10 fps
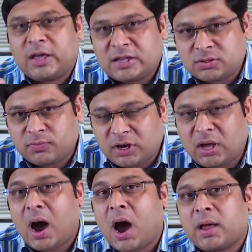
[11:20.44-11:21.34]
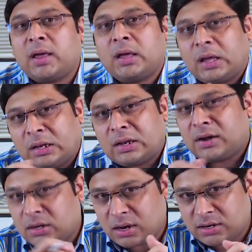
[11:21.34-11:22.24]
is very high in
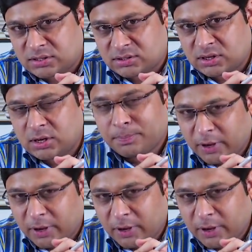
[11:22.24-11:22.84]
1990s